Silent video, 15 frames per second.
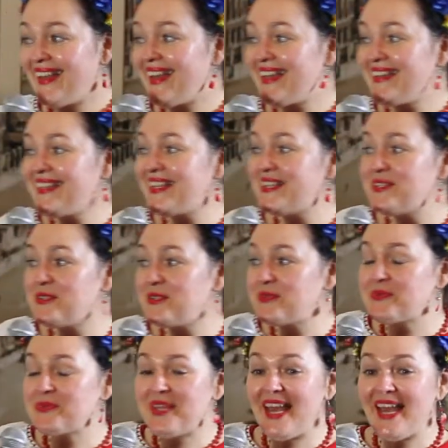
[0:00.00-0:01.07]
And then you
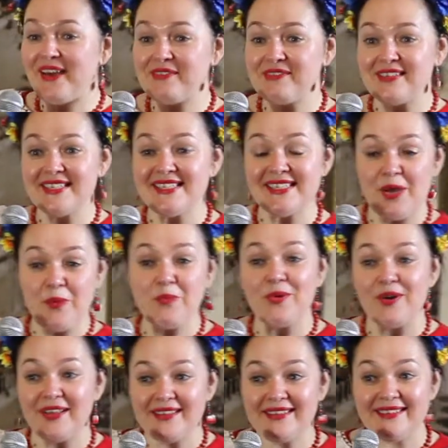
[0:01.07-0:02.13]
would have
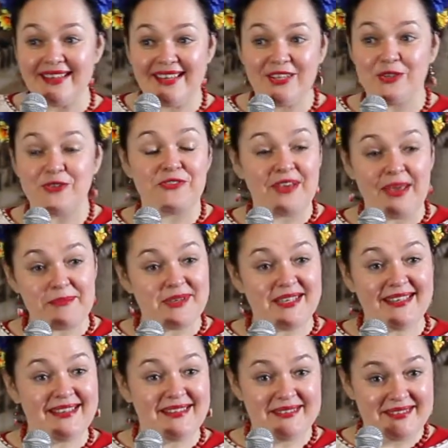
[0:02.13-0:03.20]
someone in your
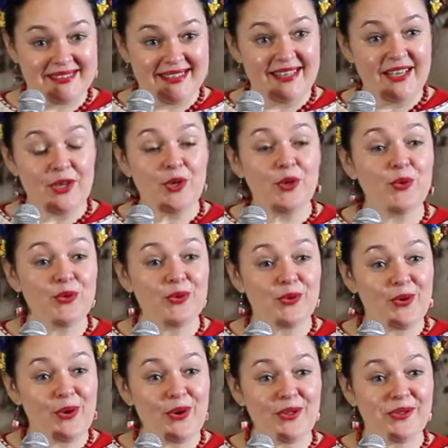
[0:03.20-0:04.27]
family who you
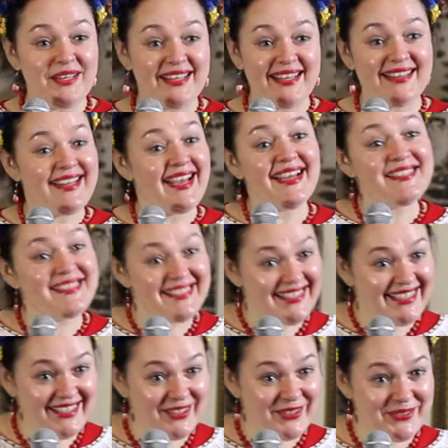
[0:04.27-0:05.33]
call an
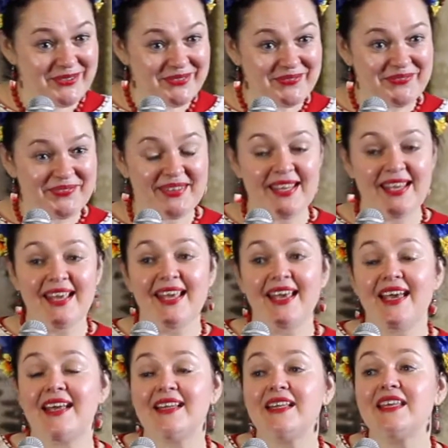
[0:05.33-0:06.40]
anti-hero.
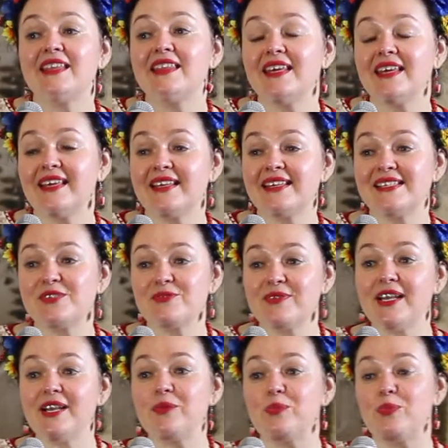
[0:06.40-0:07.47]
And I think it's
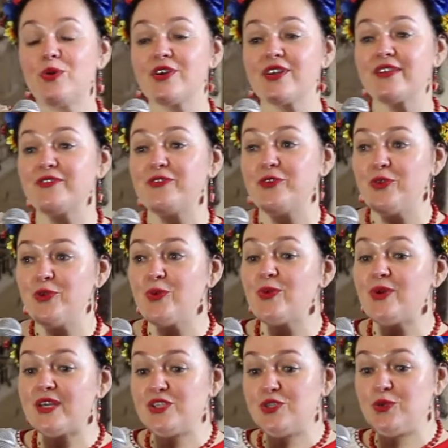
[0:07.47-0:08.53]
really important for you
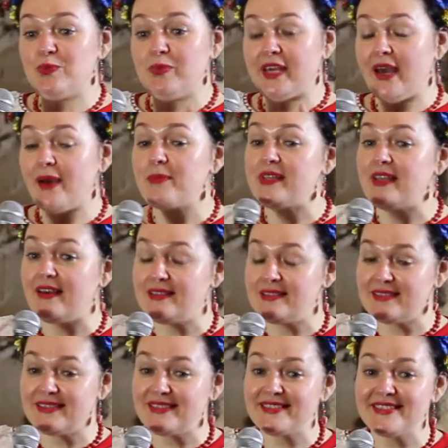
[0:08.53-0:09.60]
as you become an
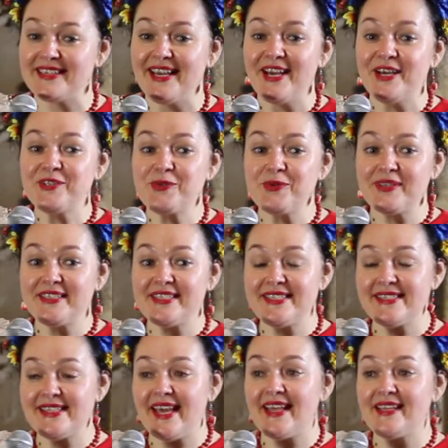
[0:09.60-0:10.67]
adult to
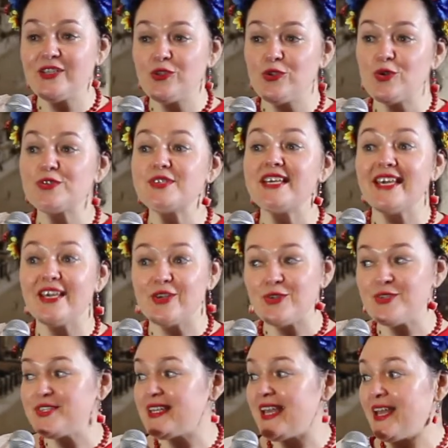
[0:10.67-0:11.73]
understand that those
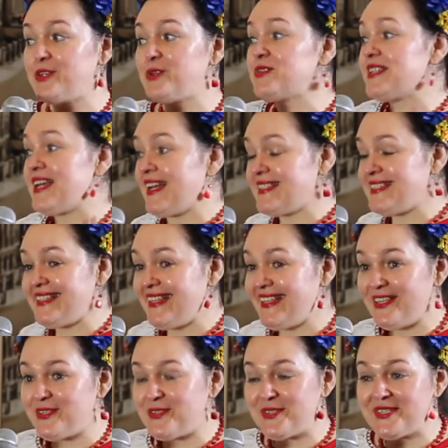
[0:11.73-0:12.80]
heroes and those
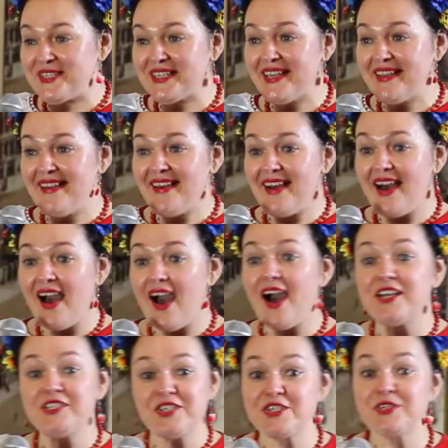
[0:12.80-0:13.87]
anti-heroes
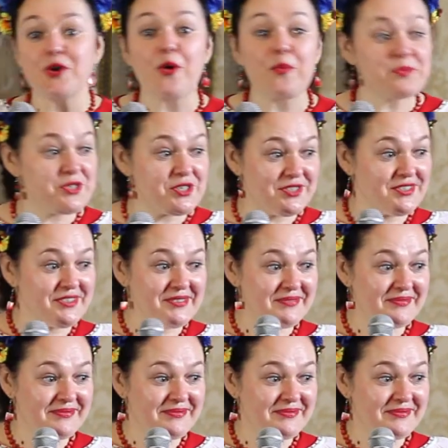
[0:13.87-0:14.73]
are just optional.